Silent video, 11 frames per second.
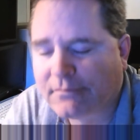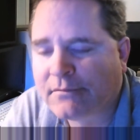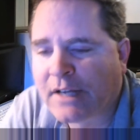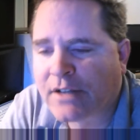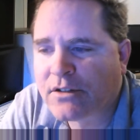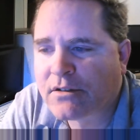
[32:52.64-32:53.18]

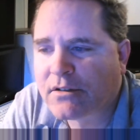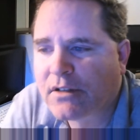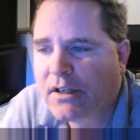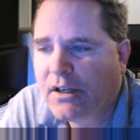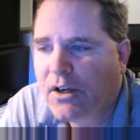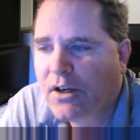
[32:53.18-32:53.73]
That's
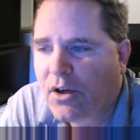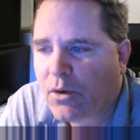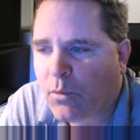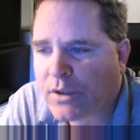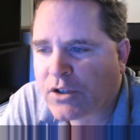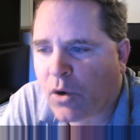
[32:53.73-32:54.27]

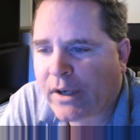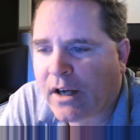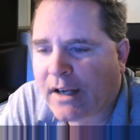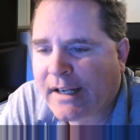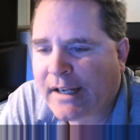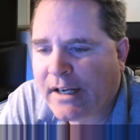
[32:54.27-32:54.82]
what's going
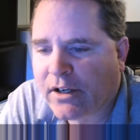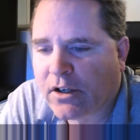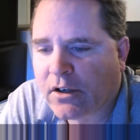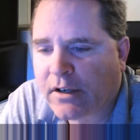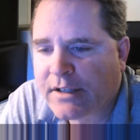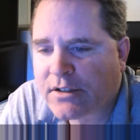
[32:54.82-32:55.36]
on
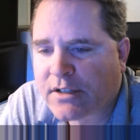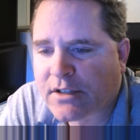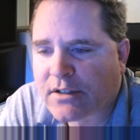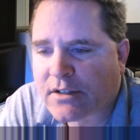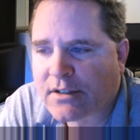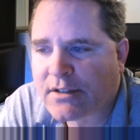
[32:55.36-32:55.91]
here. It's
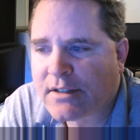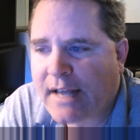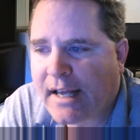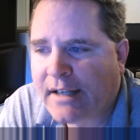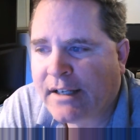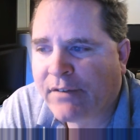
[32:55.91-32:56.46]
just
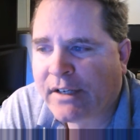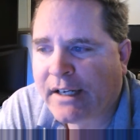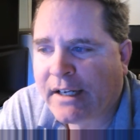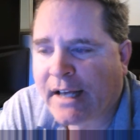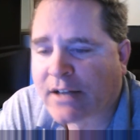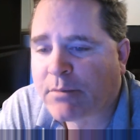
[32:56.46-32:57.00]
instead giving
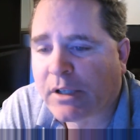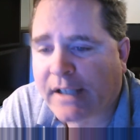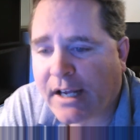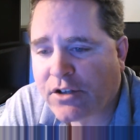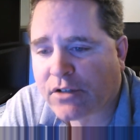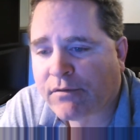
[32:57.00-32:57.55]
an
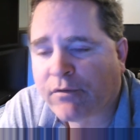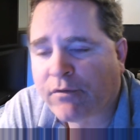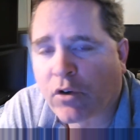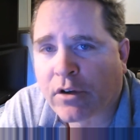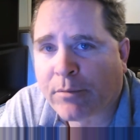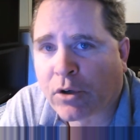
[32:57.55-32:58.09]
explanation
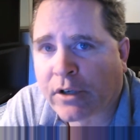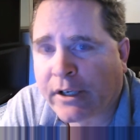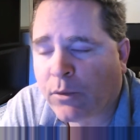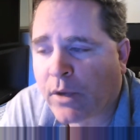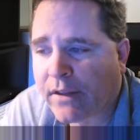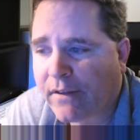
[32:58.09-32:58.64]
for the
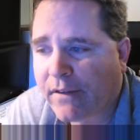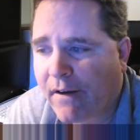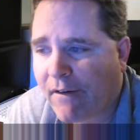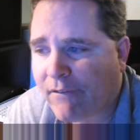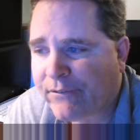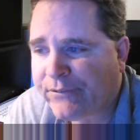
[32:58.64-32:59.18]
burning with
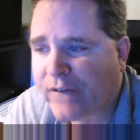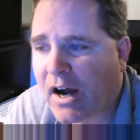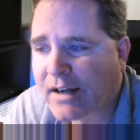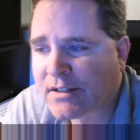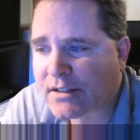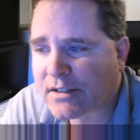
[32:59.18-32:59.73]

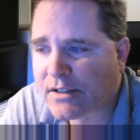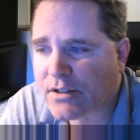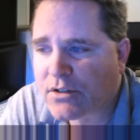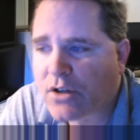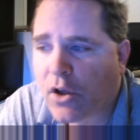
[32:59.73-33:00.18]
foxes,